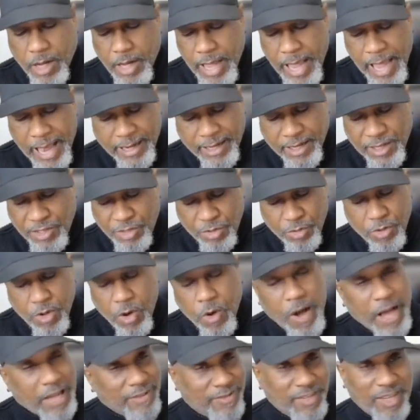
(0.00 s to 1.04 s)
Act as you
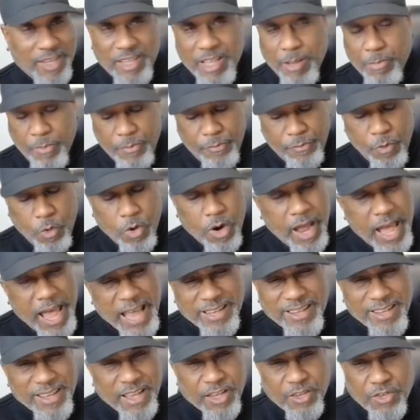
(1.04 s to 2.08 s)
go. I've said that before.
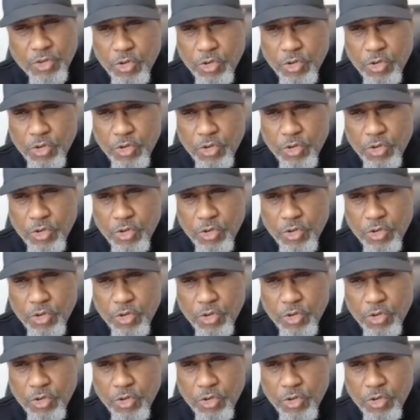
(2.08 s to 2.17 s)
Acting as